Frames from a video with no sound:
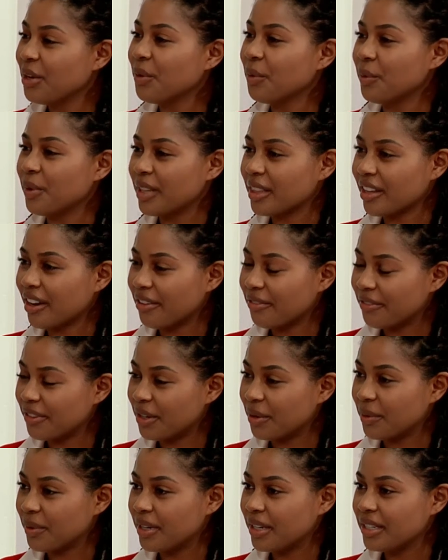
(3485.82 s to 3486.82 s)
with our
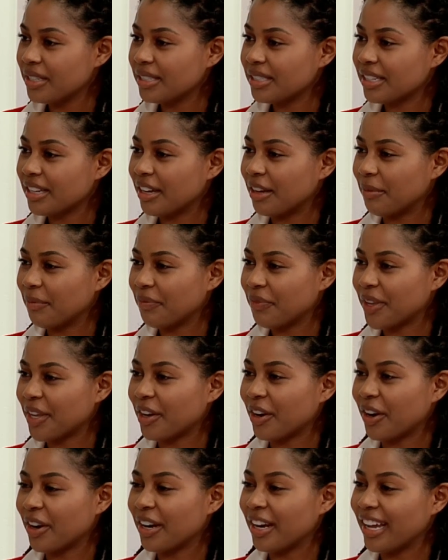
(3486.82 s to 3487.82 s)
viewers in
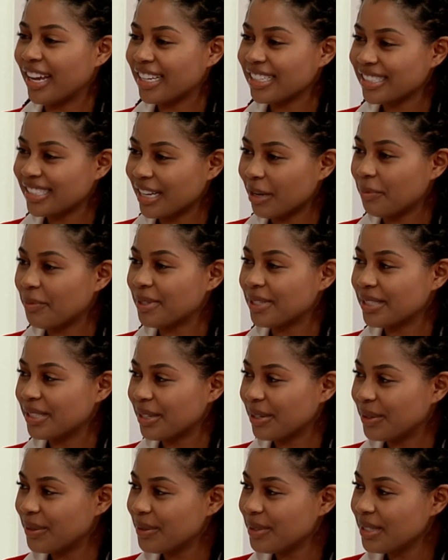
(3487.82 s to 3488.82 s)
our next
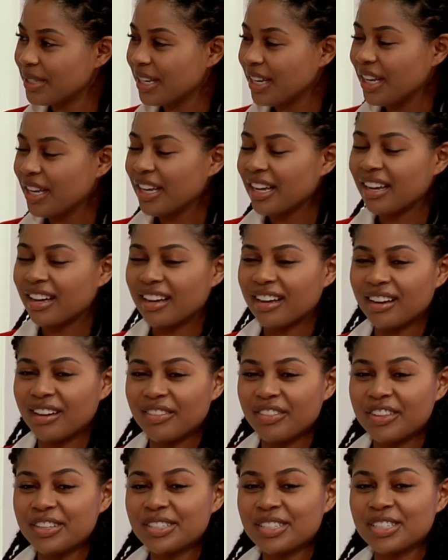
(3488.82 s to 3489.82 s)
episodes.
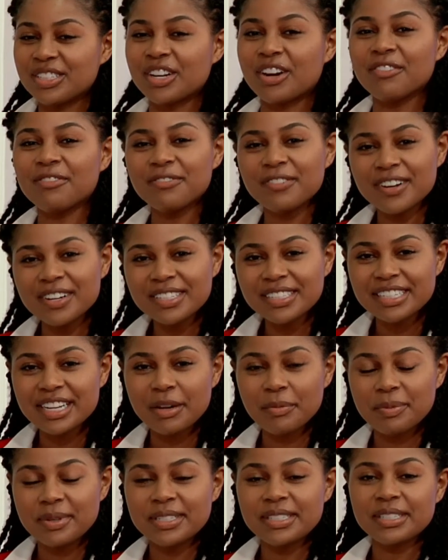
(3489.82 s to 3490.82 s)
This is our first
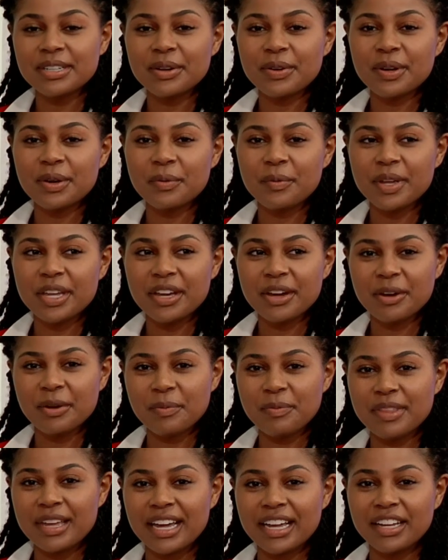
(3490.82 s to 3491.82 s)
episode, and we hope
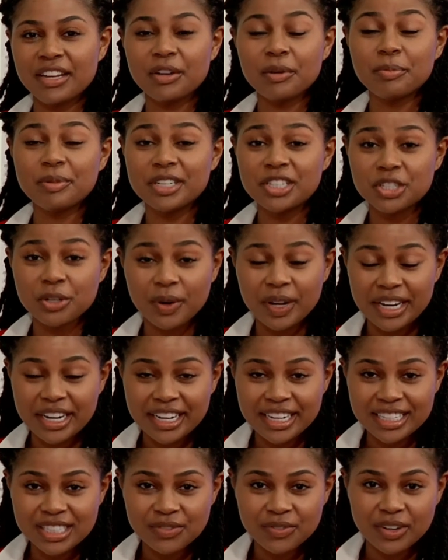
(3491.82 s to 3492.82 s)
that you'll be joining
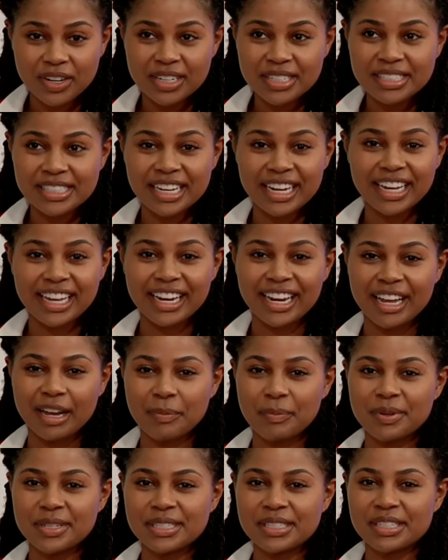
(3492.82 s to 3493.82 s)
us for our second
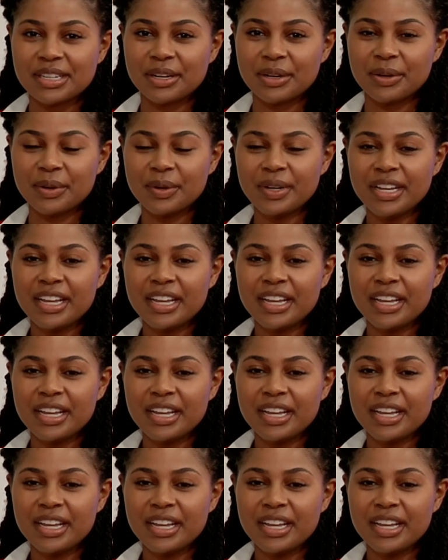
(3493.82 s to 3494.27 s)
episode.